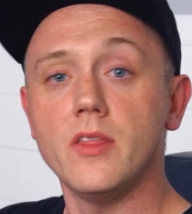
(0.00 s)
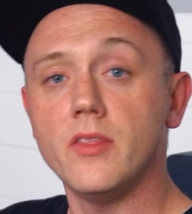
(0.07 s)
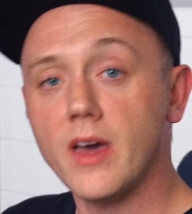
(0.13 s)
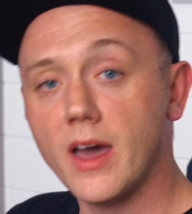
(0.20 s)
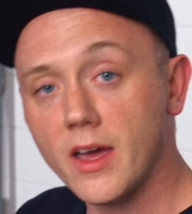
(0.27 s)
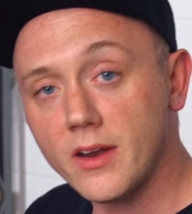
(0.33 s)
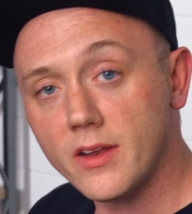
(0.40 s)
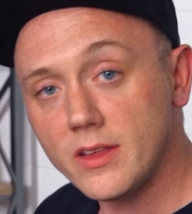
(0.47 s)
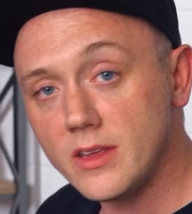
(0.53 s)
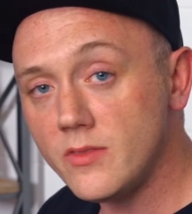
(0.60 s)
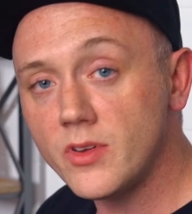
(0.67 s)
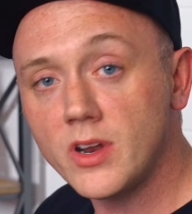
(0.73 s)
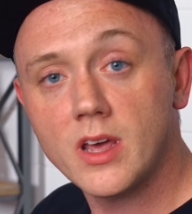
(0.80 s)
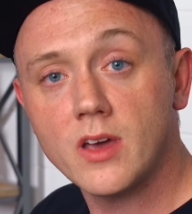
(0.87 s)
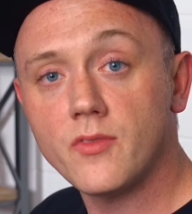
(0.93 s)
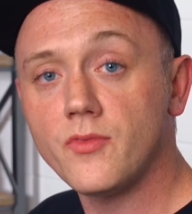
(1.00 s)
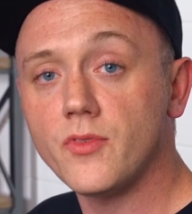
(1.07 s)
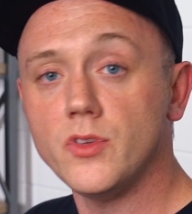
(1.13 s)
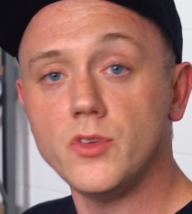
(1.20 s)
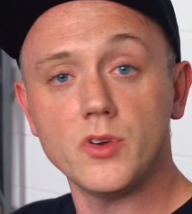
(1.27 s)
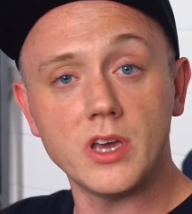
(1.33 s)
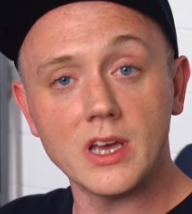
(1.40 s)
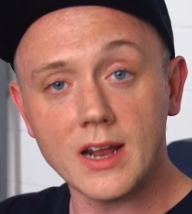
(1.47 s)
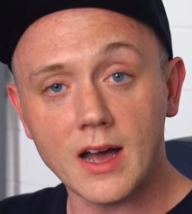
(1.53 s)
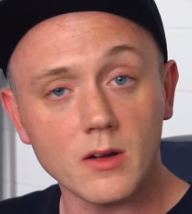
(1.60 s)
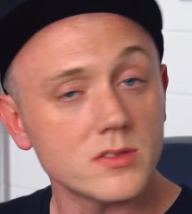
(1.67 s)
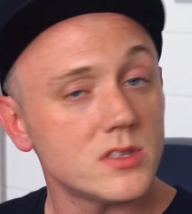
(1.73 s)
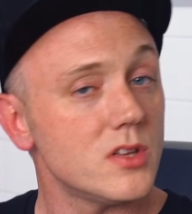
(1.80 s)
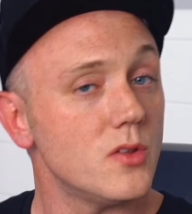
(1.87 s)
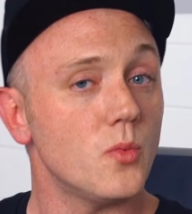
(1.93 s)
that even if you get out
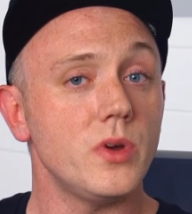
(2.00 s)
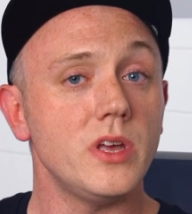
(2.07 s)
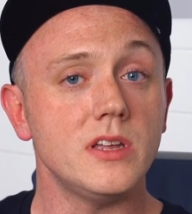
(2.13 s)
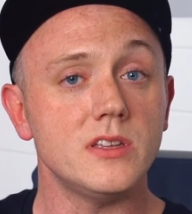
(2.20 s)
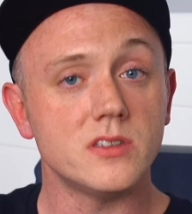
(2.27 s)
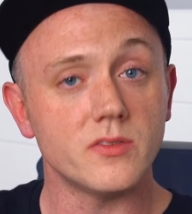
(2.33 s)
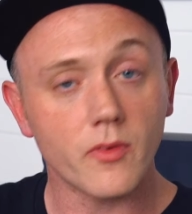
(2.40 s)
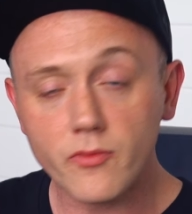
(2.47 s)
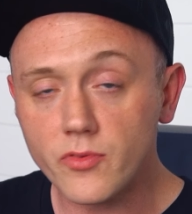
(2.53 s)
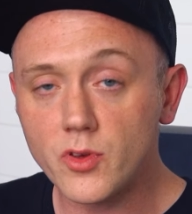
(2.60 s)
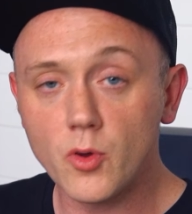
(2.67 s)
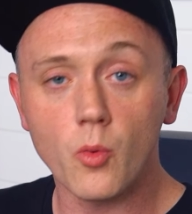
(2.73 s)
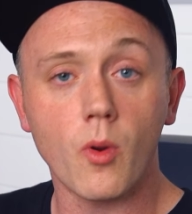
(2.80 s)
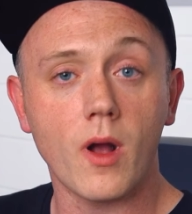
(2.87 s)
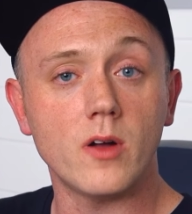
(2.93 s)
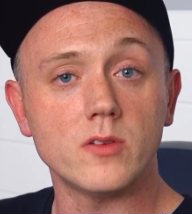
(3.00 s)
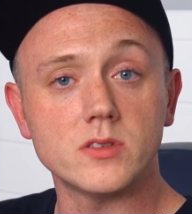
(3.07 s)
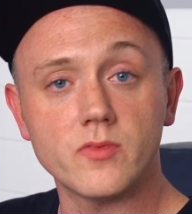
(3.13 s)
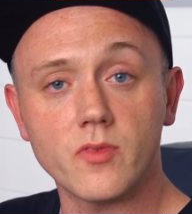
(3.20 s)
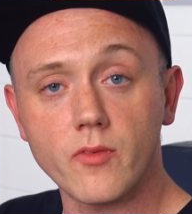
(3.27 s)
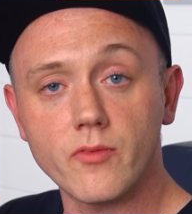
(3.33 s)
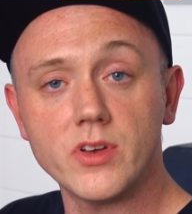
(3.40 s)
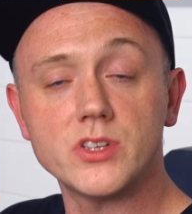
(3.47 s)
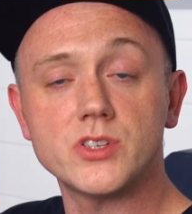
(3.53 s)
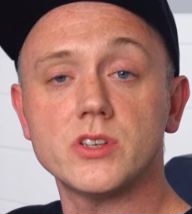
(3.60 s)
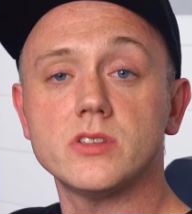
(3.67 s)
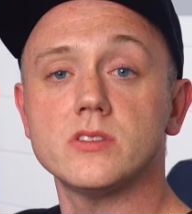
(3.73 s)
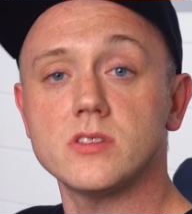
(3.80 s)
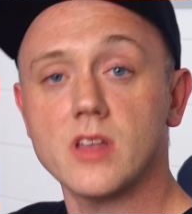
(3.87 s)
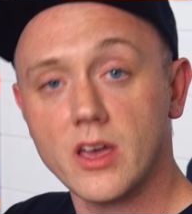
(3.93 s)
into the weeds of a few rounds of
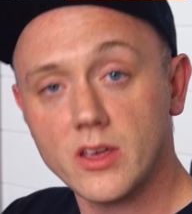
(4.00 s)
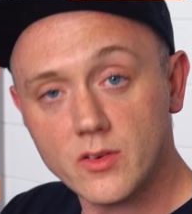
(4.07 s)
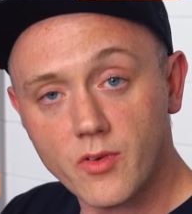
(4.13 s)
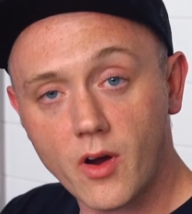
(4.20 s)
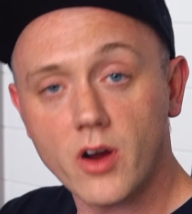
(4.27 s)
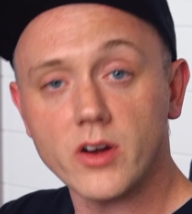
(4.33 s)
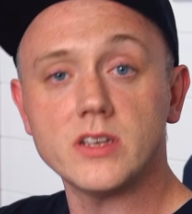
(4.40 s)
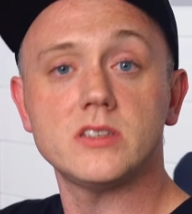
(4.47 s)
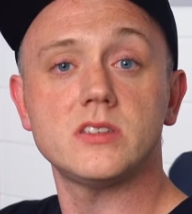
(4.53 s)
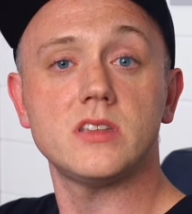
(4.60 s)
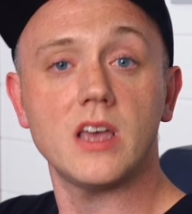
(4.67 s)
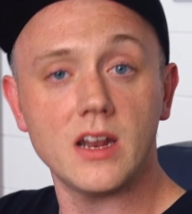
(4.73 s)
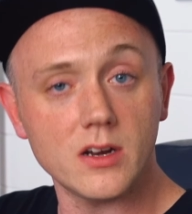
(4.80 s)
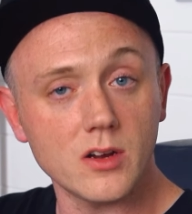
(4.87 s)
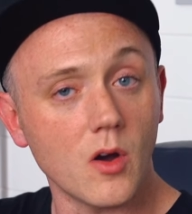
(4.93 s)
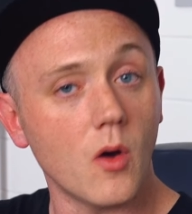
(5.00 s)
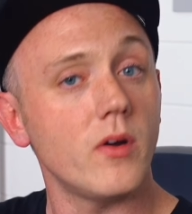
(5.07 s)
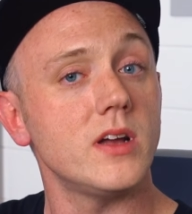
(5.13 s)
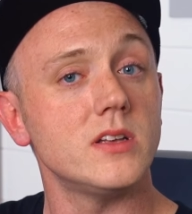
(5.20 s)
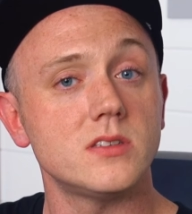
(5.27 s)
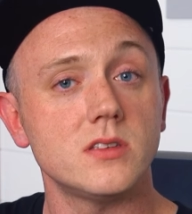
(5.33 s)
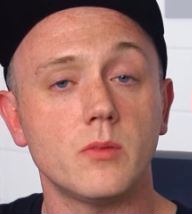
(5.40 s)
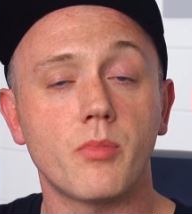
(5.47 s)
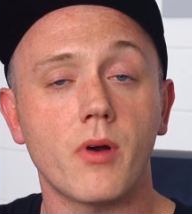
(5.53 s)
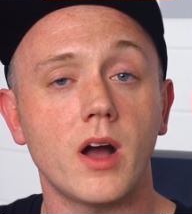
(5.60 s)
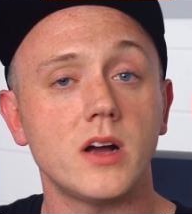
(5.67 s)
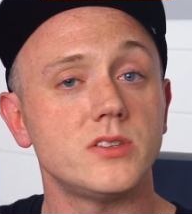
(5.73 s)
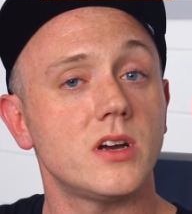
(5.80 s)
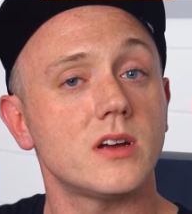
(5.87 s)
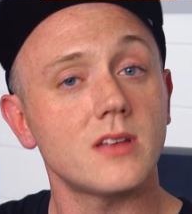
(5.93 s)
revisions, that you've already stated going into the
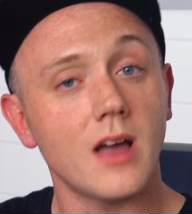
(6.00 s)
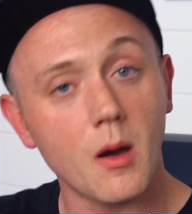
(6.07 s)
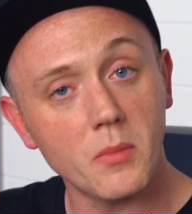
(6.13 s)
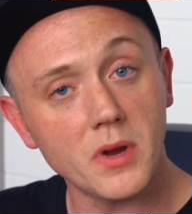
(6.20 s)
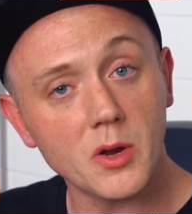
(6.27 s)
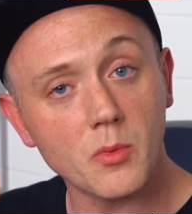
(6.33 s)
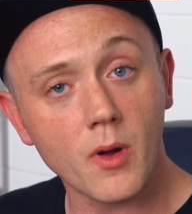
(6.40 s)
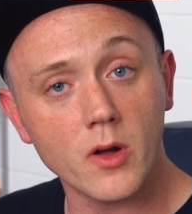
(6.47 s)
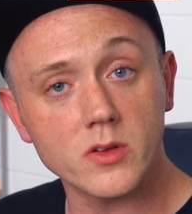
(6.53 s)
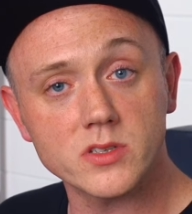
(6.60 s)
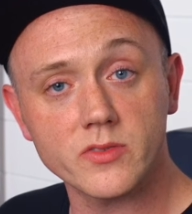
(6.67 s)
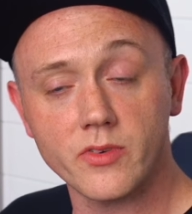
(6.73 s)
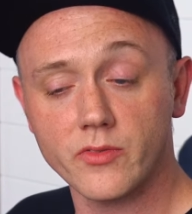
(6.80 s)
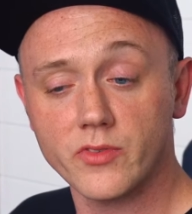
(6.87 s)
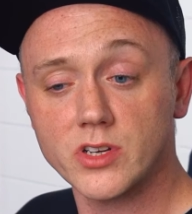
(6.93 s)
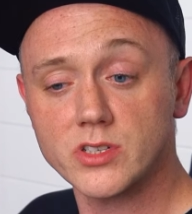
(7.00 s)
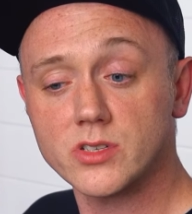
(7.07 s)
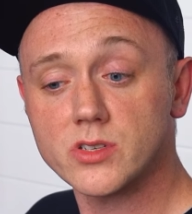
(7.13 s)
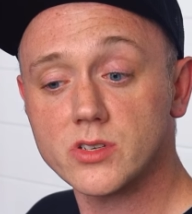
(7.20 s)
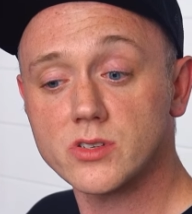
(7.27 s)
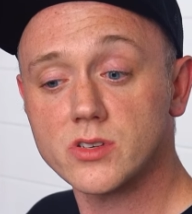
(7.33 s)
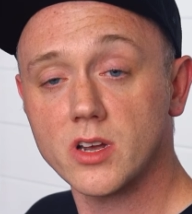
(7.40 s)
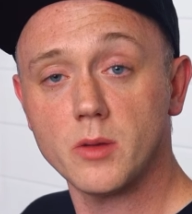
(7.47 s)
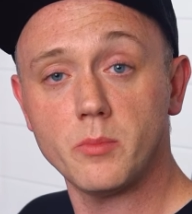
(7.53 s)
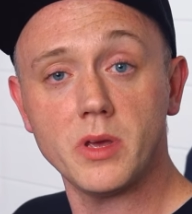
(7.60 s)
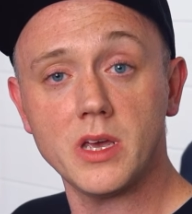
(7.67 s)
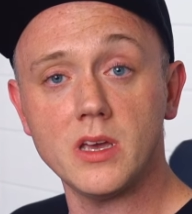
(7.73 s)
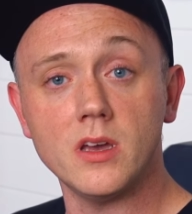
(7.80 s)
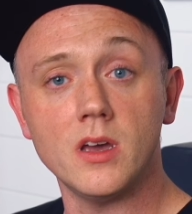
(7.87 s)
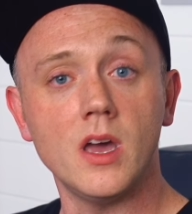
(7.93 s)
project how many rounds of revisions there's going to
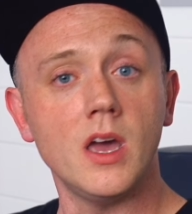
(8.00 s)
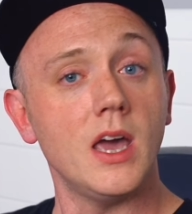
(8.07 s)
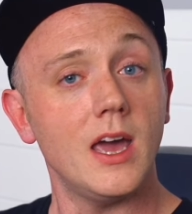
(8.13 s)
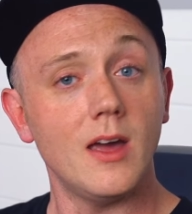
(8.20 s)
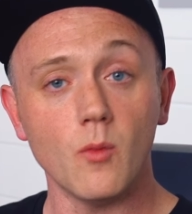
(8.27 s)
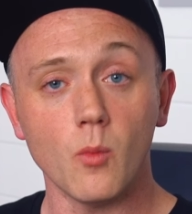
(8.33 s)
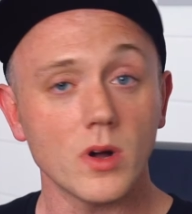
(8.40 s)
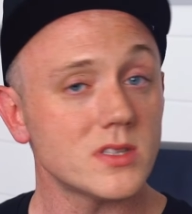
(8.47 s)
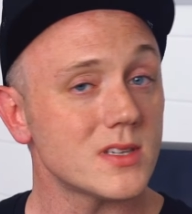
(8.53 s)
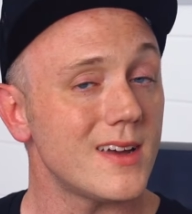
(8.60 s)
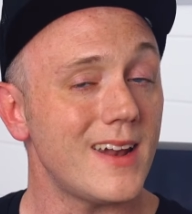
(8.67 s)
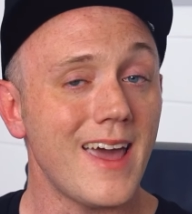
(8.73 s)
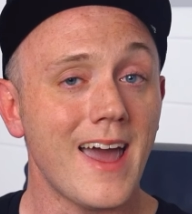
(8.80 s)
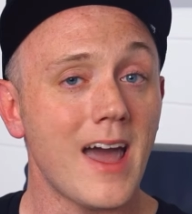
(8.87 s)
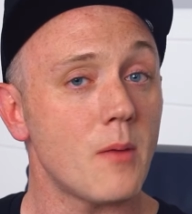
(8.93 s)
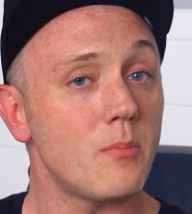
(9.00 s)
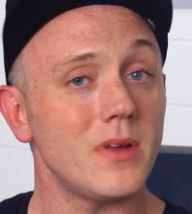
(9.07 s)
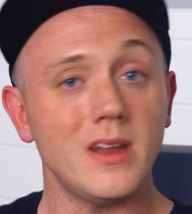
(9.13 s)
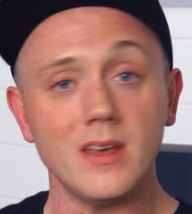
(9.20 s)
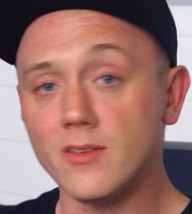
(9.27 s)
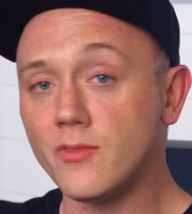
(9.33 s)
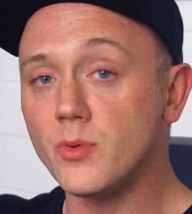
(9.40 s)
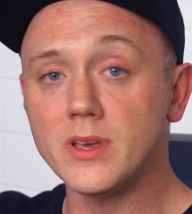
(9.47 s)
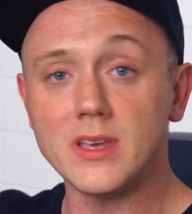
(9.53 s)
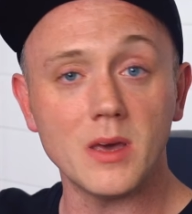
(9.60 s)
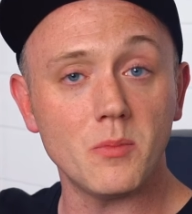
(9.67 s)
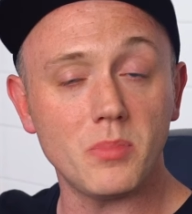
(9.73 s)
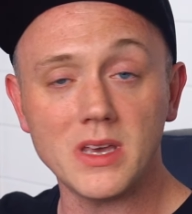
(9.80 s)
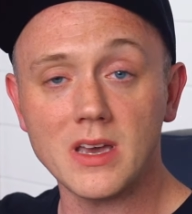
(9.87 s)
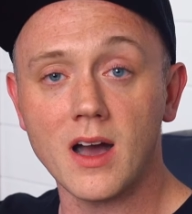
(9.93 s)
be and what's going to happen if we
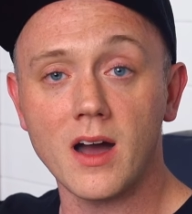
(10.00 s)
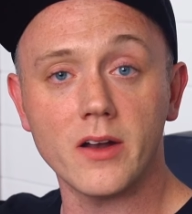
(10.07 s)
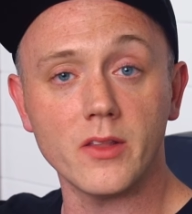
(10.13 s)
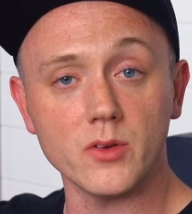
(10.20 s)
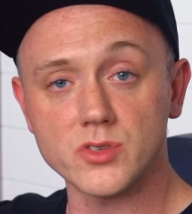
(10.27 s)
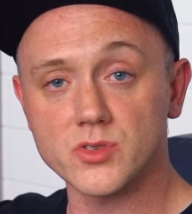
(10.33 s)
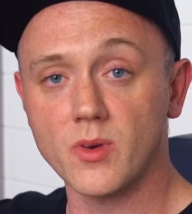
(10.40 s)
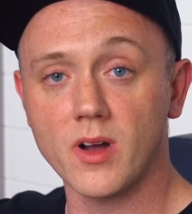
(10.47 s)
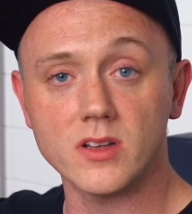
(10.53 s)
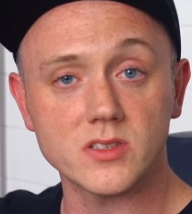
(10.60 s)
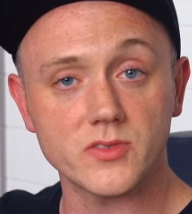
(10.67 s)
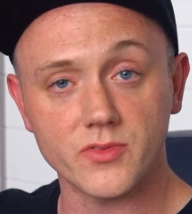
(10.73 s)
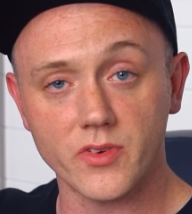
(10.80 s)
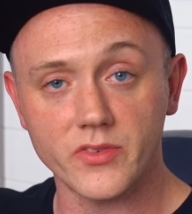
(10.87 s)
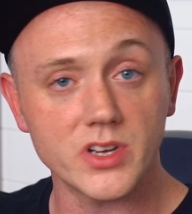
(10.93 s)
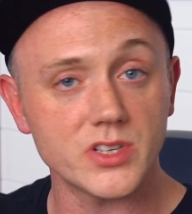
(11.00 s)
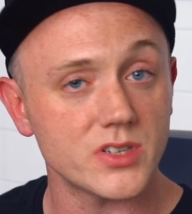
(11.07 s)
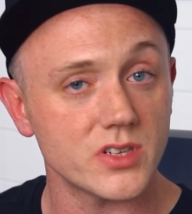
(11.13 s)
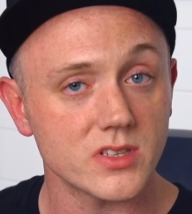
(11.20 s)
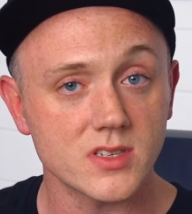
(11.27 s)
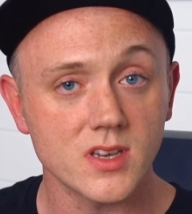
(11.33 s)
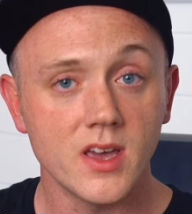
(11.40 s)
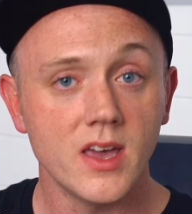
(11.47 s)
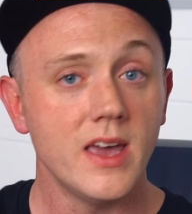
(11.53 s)
get beyond those rounds of revisions.